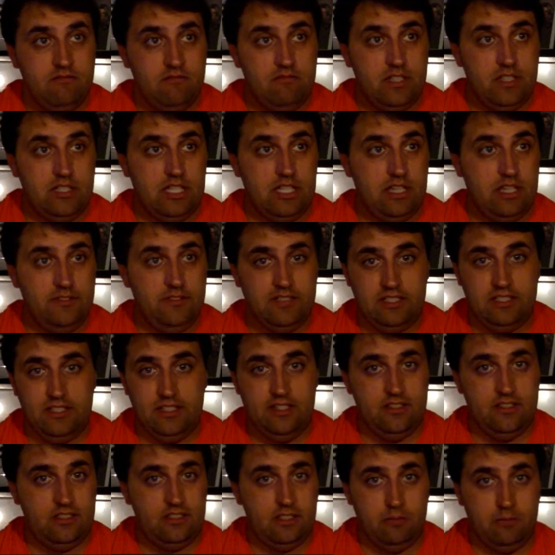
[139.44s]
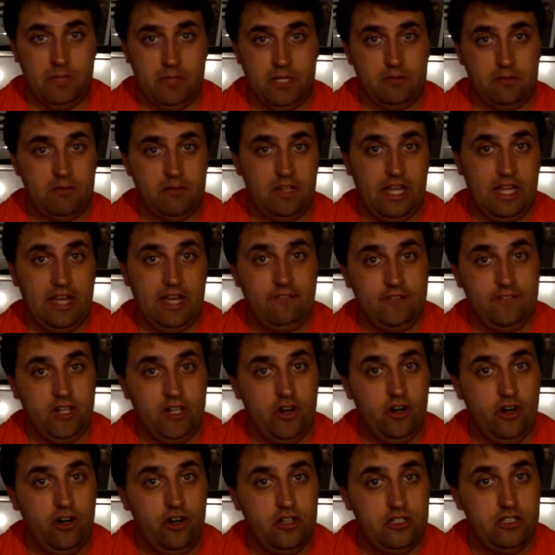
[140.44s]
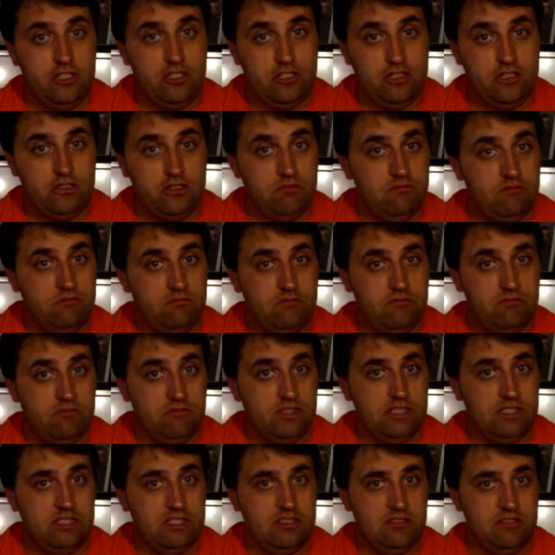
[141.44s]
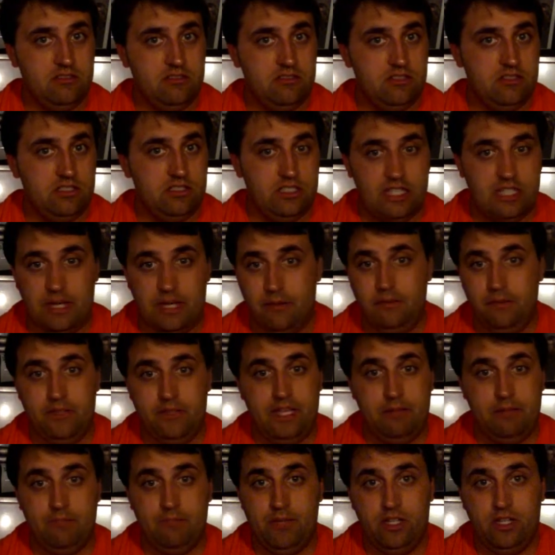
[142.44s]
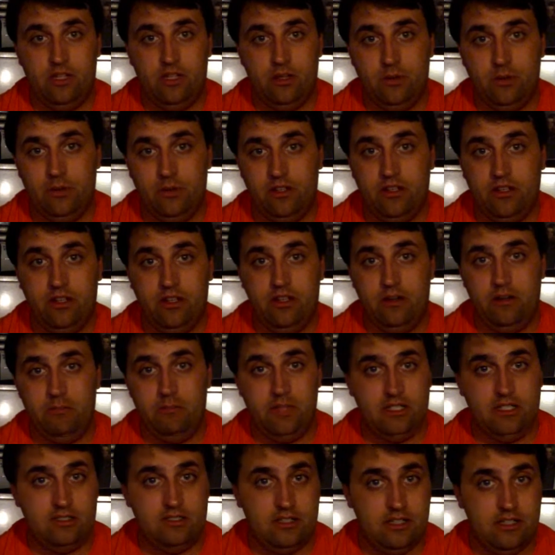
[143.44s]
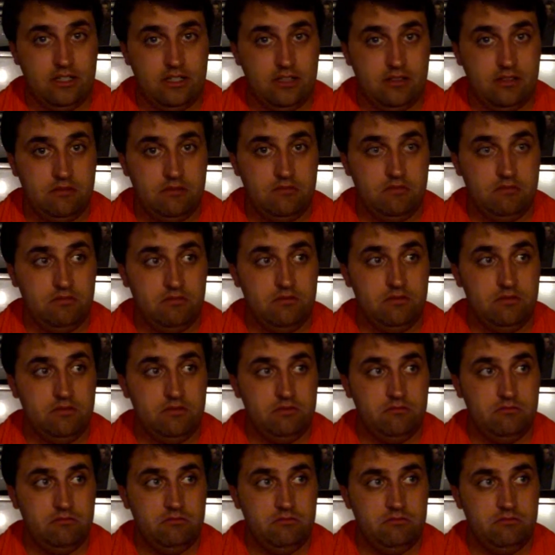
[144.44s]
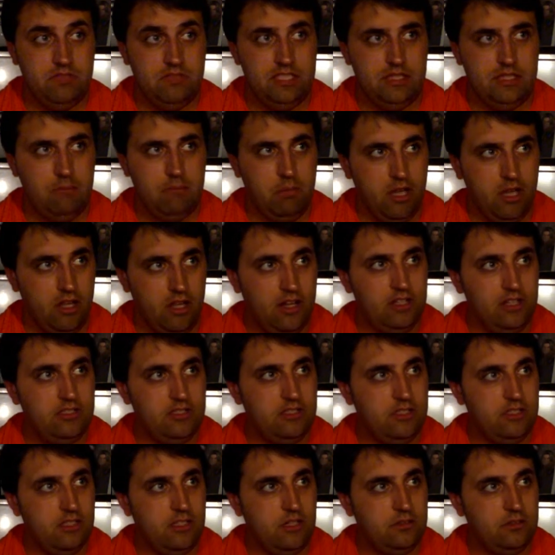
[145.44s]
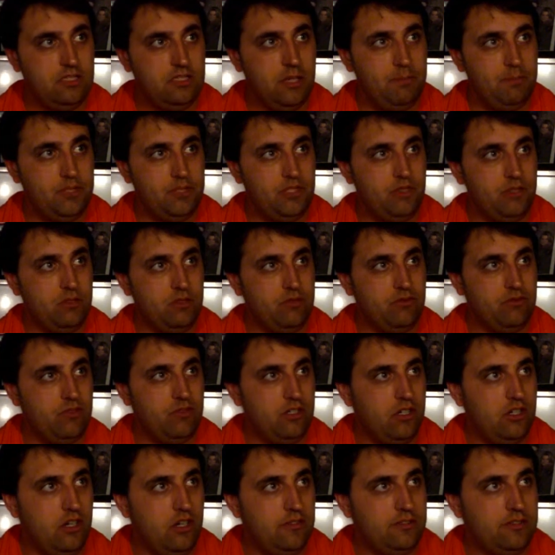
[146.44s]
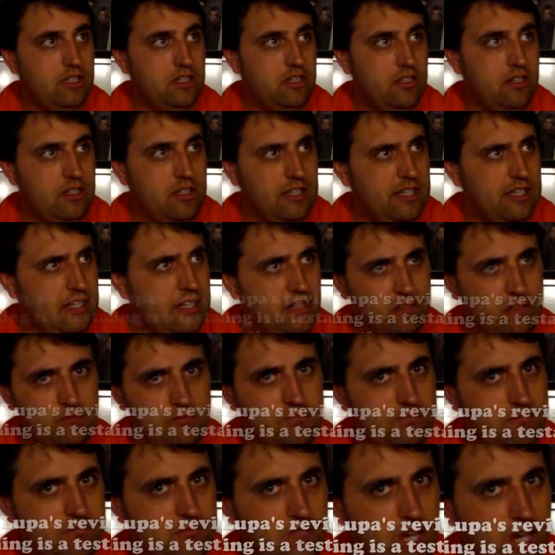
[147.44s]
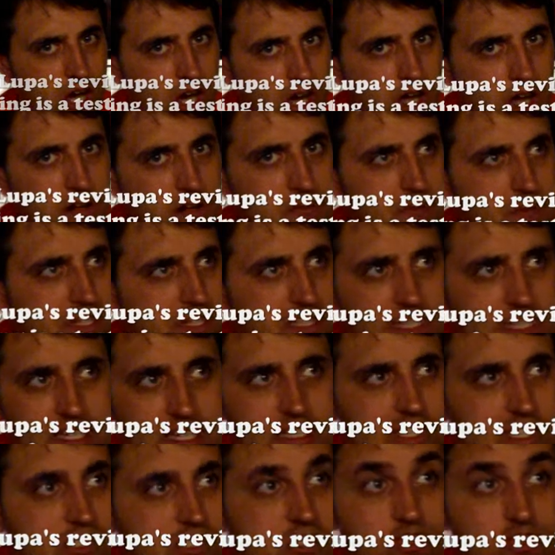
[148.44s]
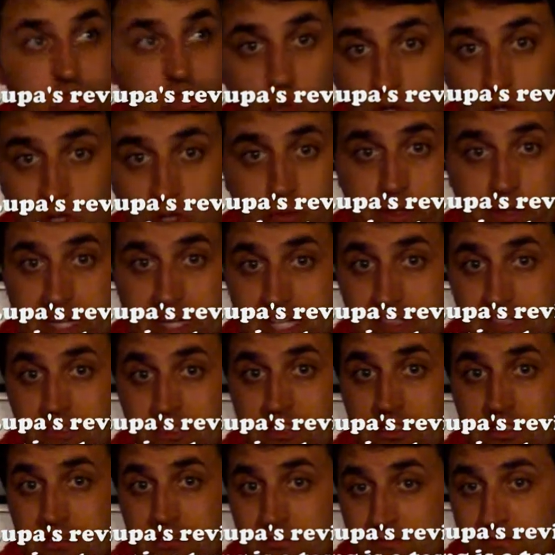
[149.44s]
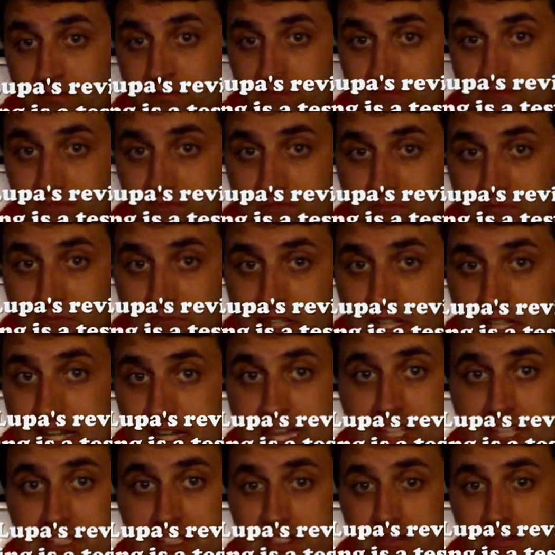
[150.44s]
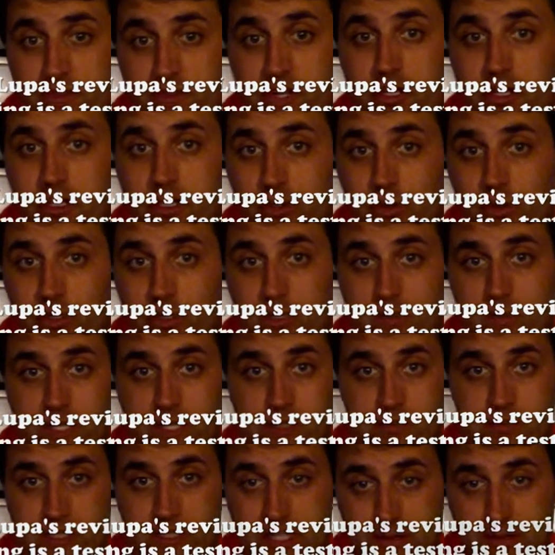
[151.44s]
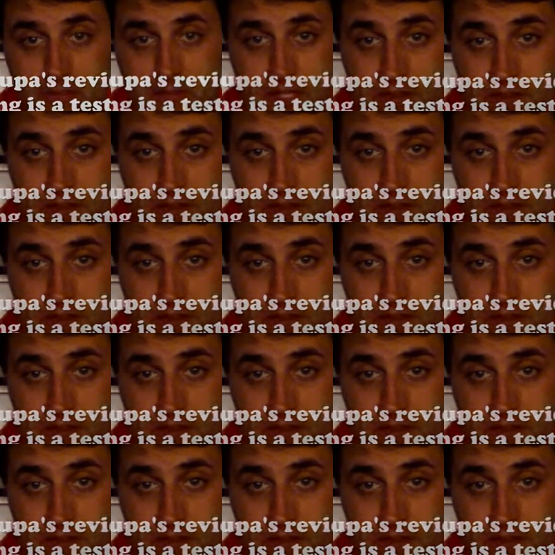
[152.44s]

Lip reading: A TV series about lifeguards. Doesn't sound that peculiar, but the plots in those episodes were often a little odd, but he just rolled with it. And that's very cool about him, I